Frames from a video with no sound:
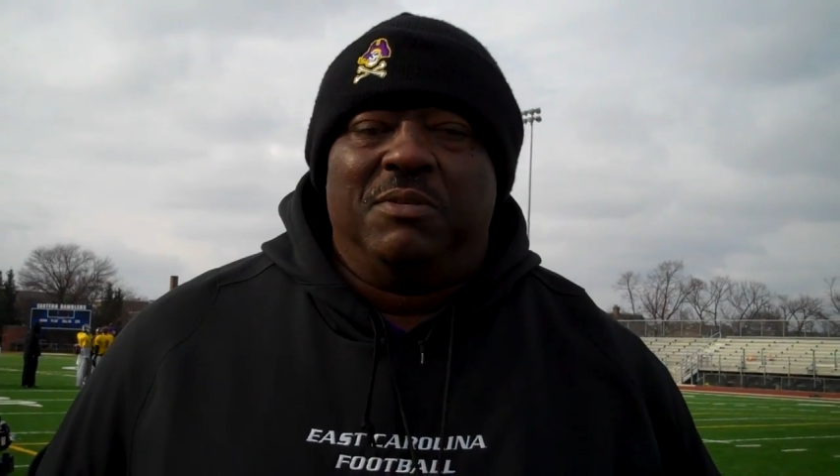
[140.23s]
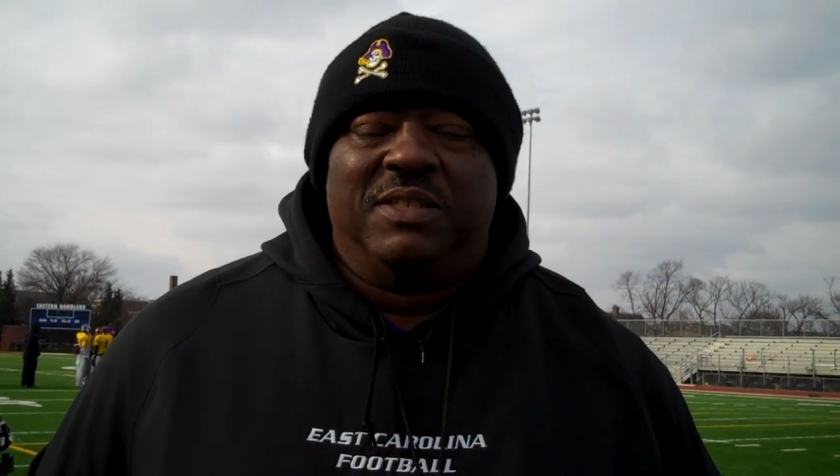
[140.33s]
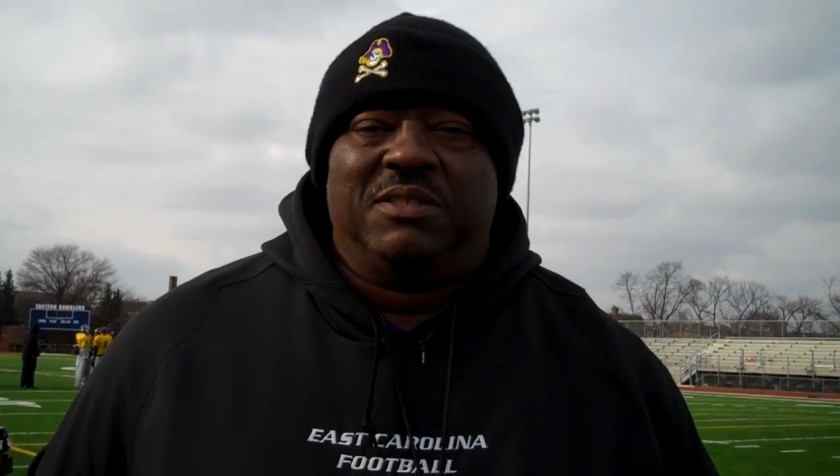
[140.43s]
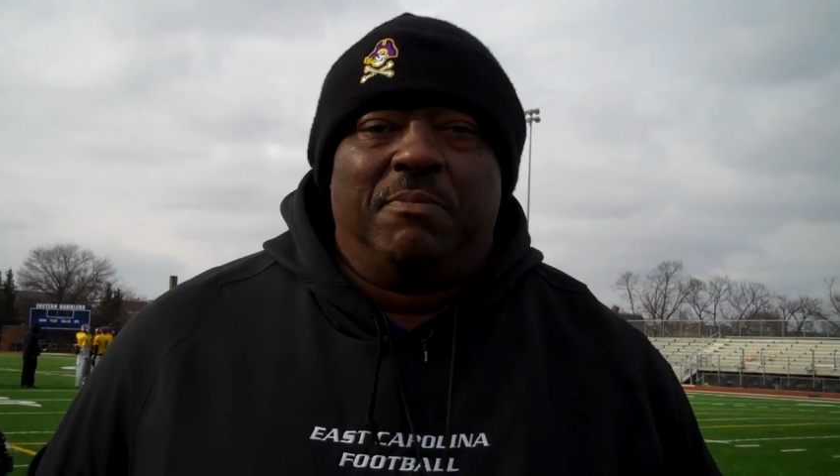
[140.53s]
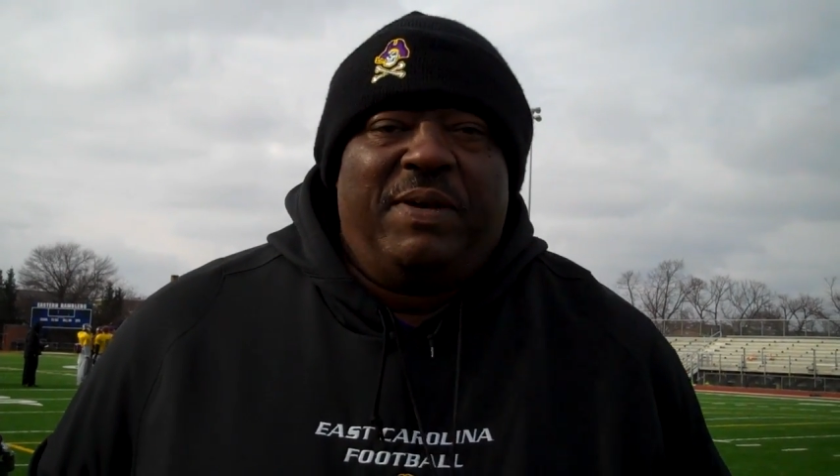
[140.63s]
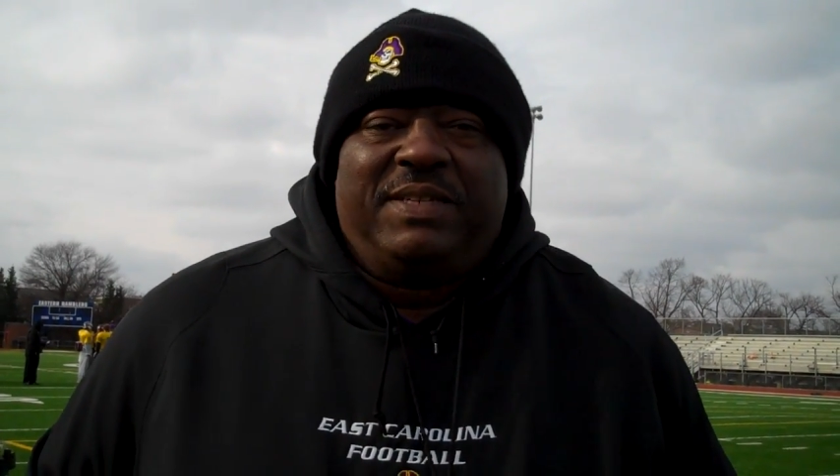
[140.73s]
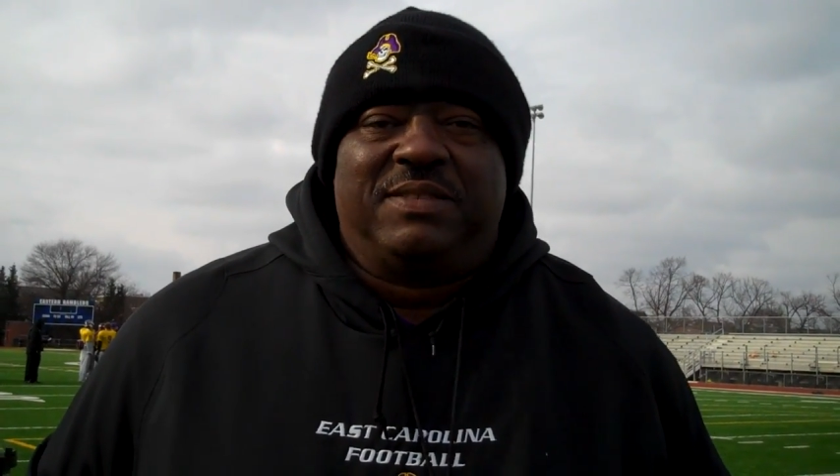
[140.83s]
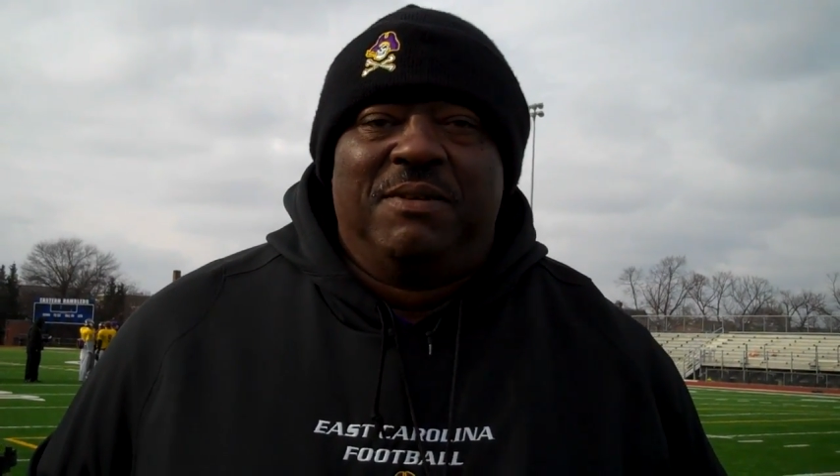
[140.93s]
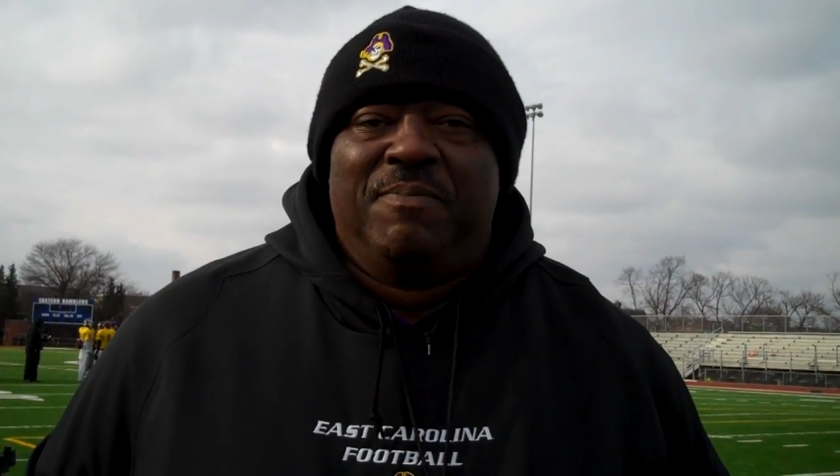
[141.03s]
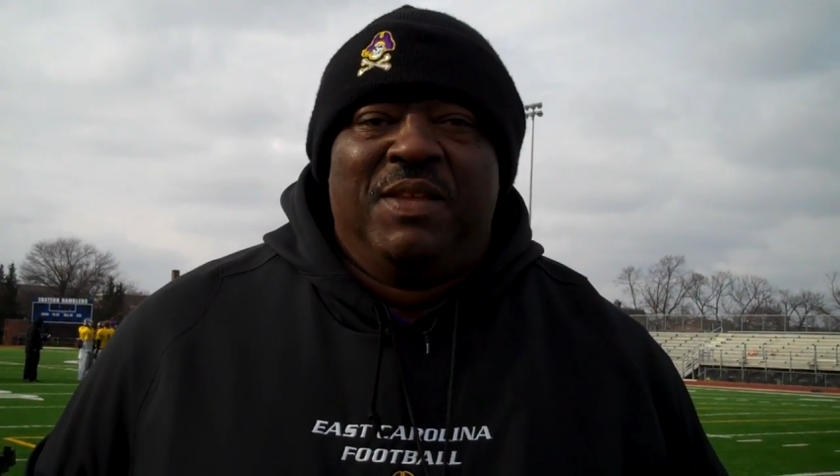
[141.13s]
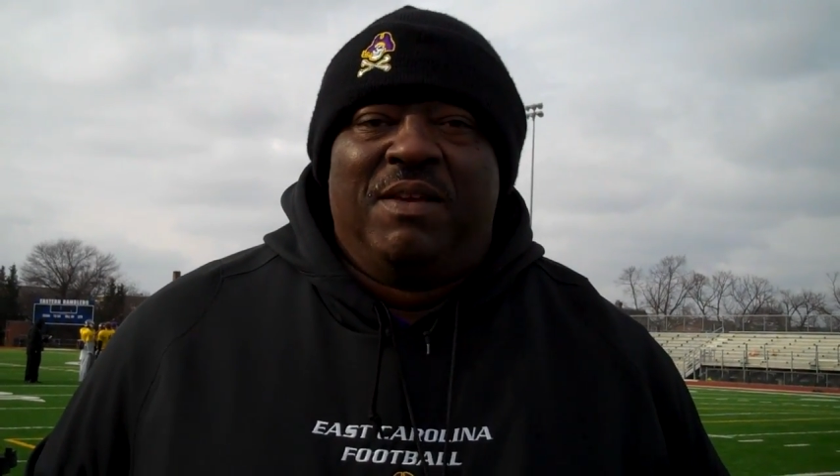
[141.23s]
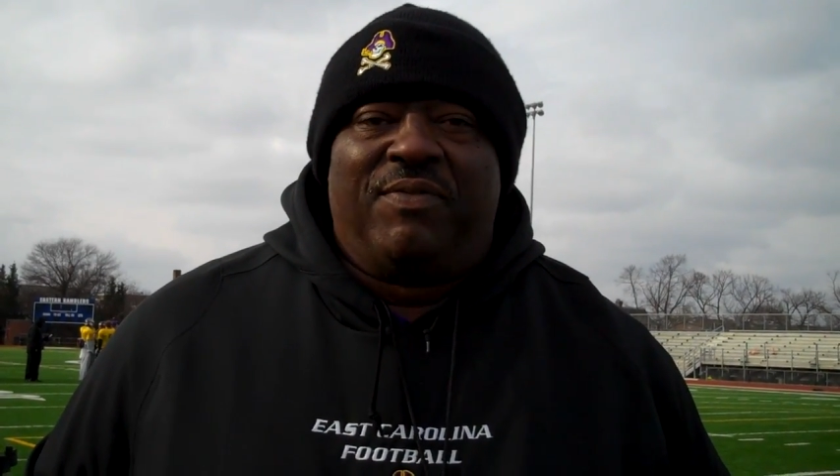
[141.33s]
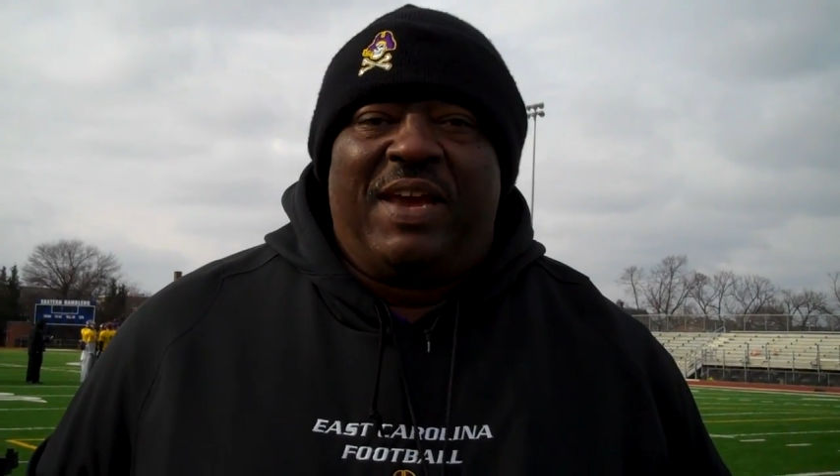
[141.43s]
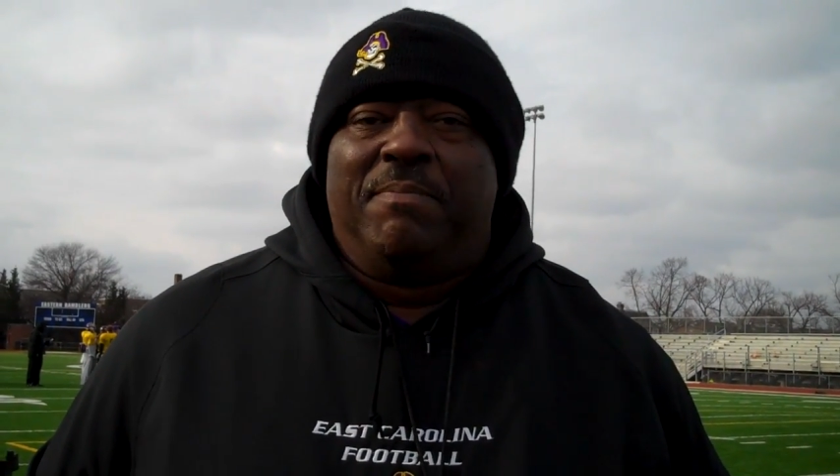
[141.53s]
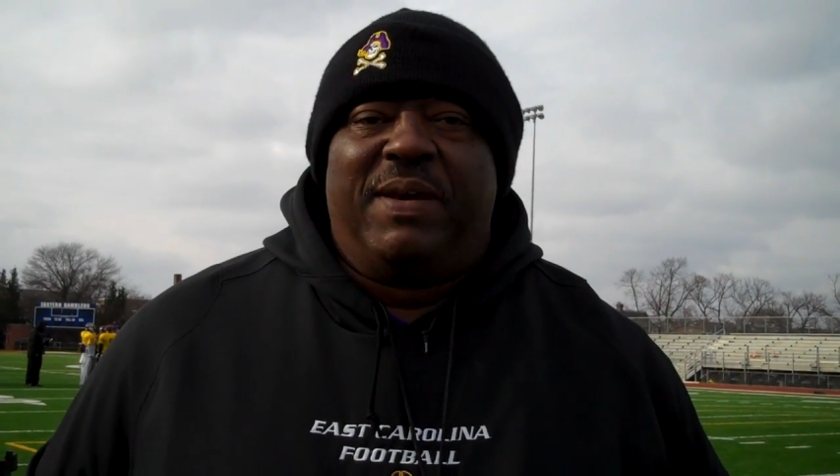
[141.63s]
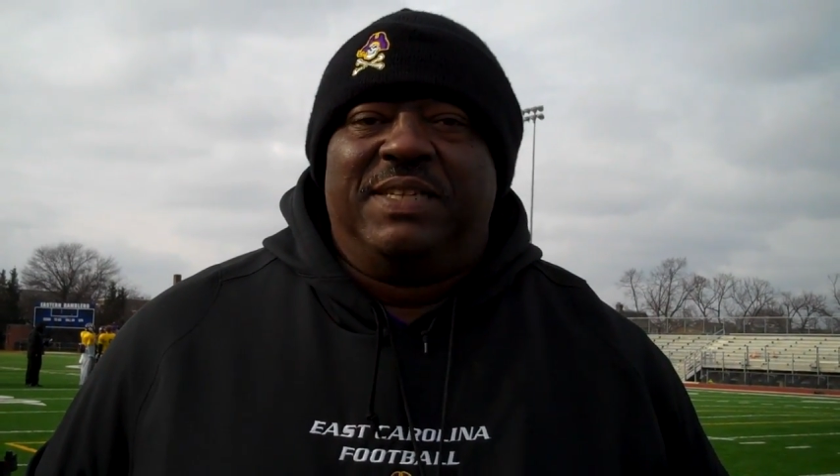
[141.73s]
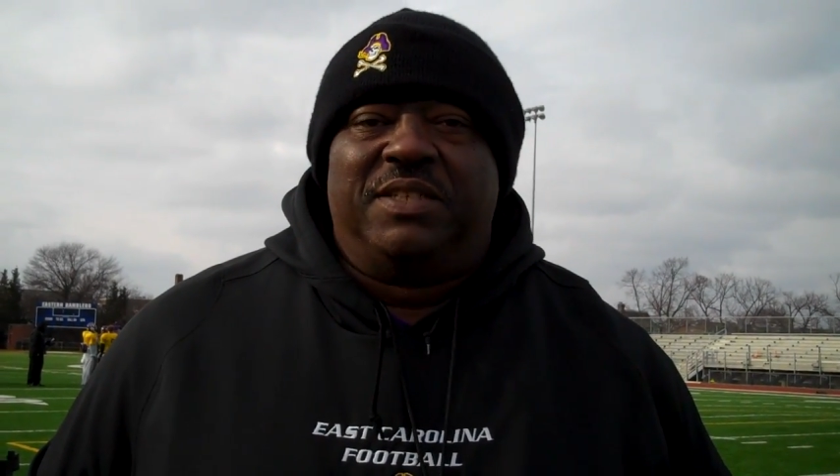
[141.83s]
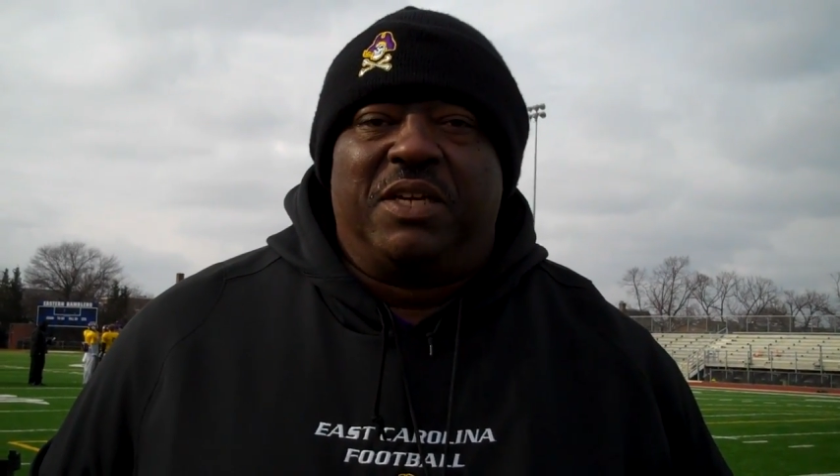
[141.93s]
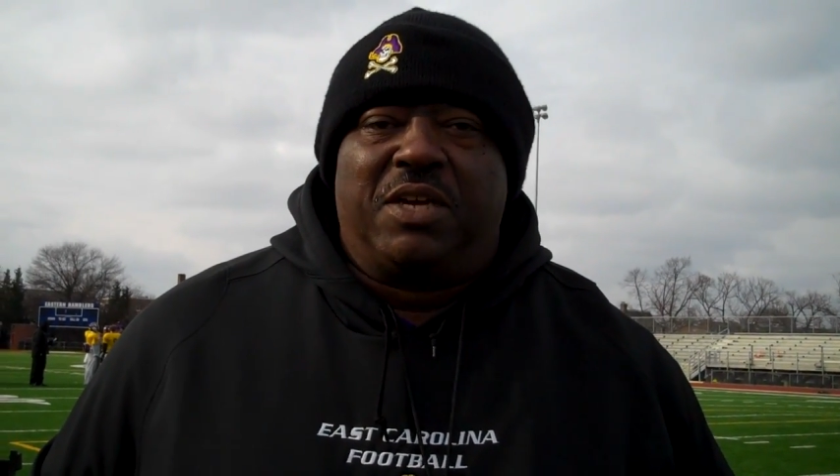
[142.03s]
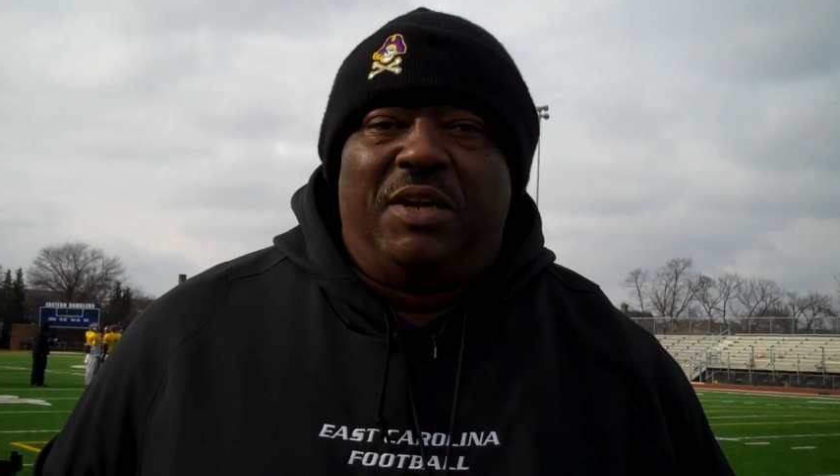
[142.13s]
It's the best fan base
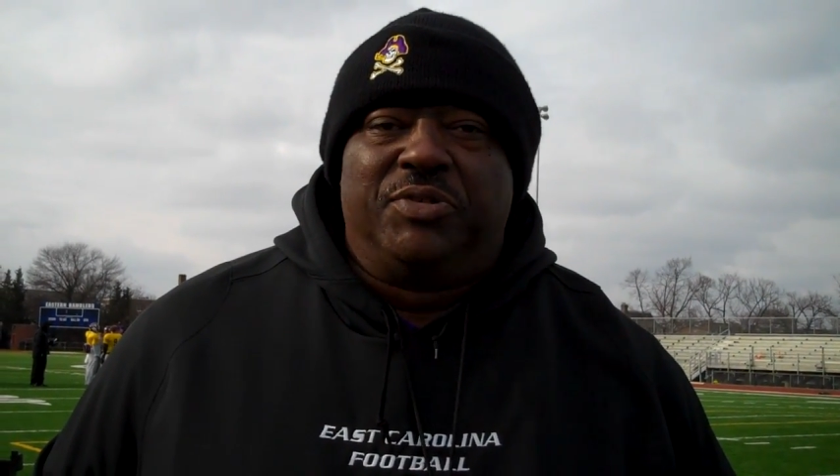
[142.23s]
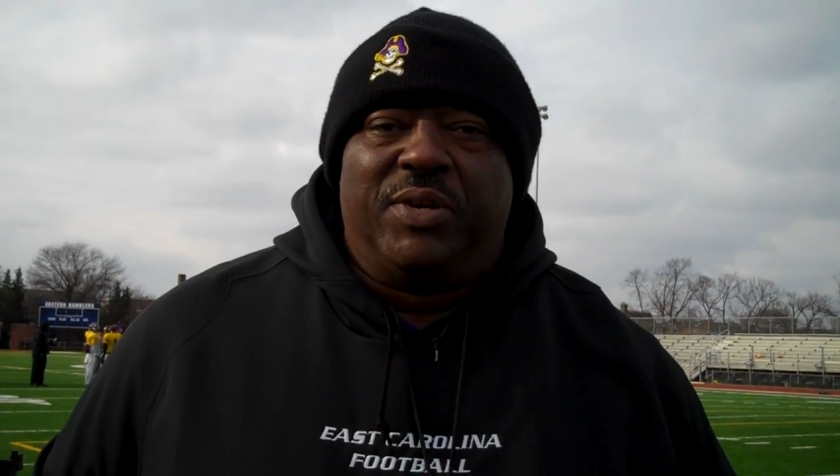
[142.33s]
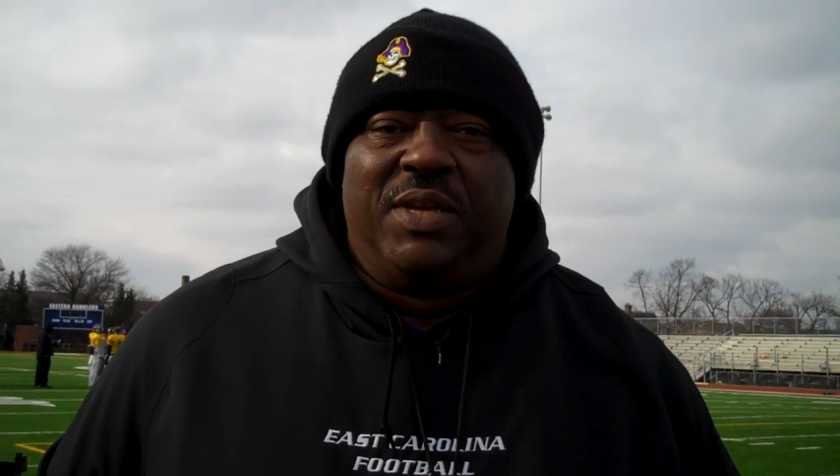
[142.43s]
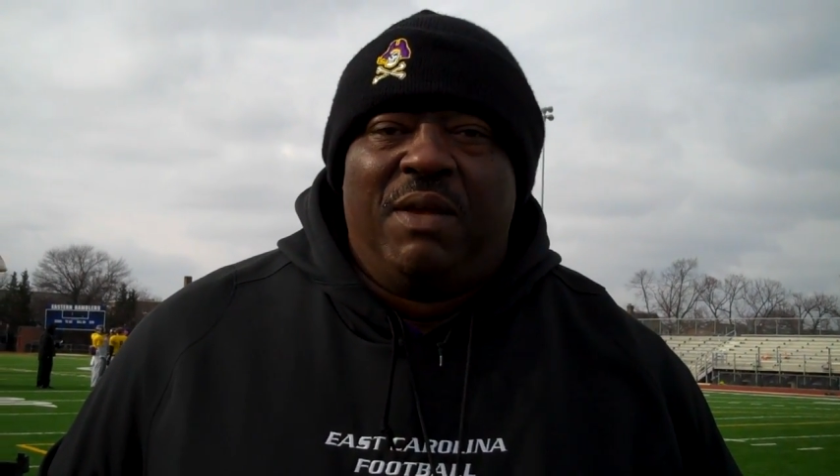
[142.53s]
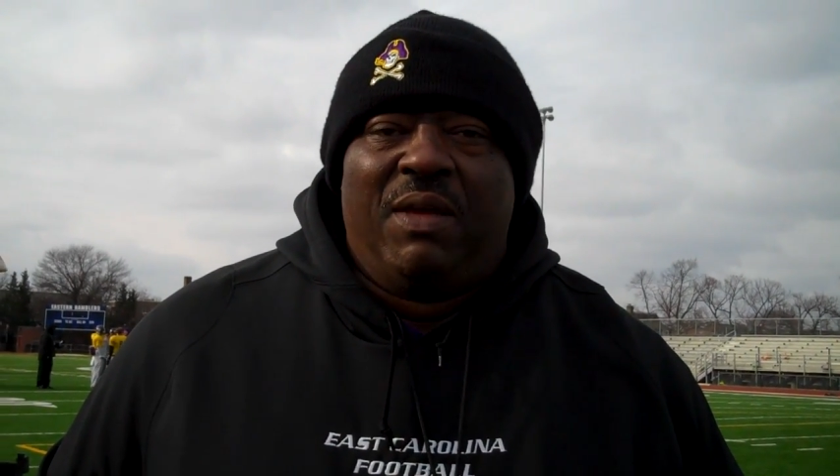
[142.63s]
in the country.